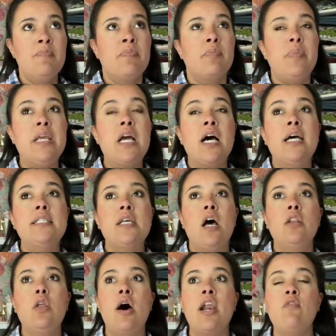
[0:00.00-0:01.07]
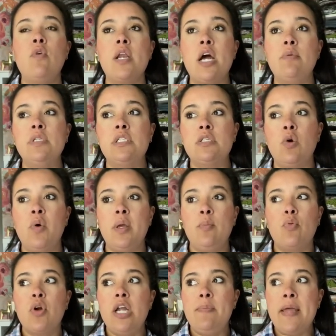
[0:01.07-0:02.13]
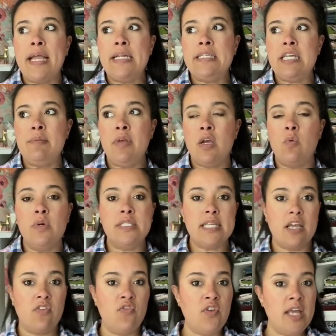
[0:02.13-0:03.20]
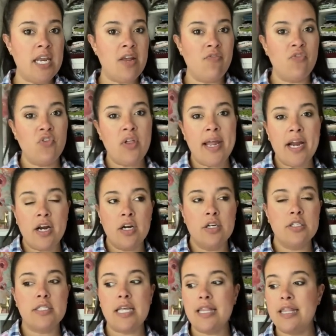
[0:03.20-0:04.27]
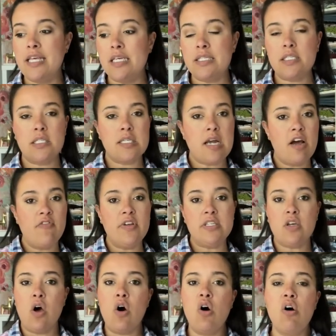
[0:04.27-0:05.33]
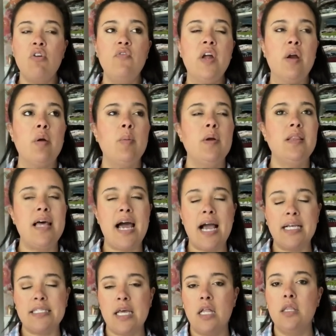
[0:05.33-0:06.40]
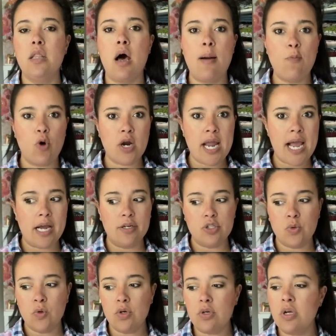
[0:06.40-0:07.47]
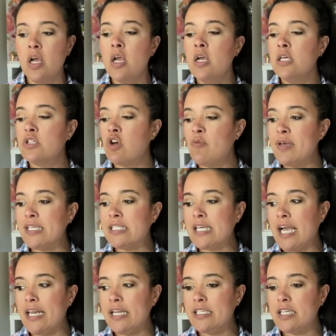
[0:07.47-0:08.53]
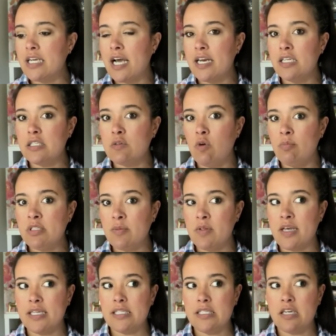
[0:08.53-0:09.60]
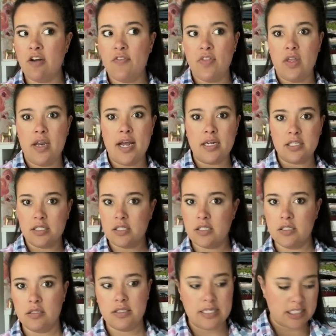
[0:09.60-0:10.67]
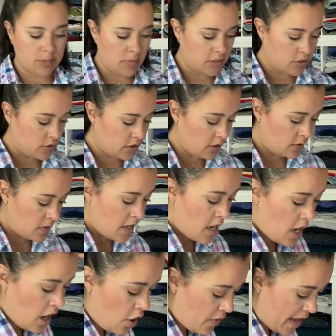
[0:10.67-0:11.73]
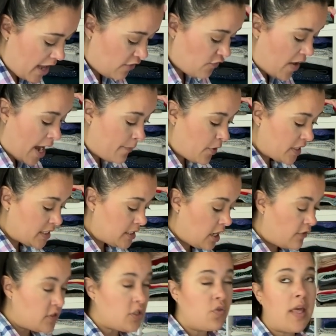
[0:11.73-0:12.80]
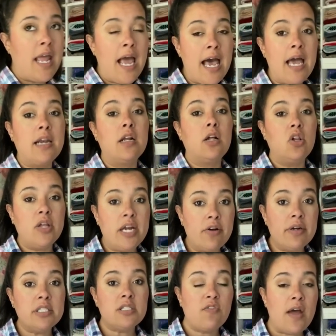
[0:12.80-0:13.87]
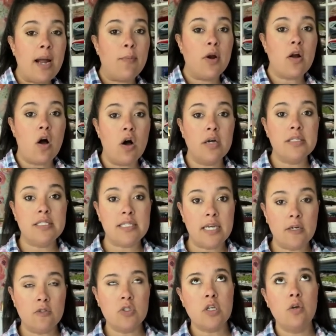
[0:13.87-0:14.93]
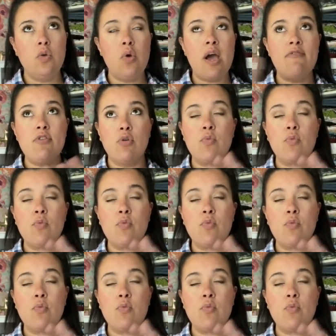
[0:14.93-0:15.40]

because a lot of what I was sewing pre-pandemic was like fit and flares. This stuff is all very relaxed, a lot more casual. So I'm excited to kind of sew up some of that stuff in the next six months or so. Okay, fabric stuff. So they had clearance fabric on sale. So you have your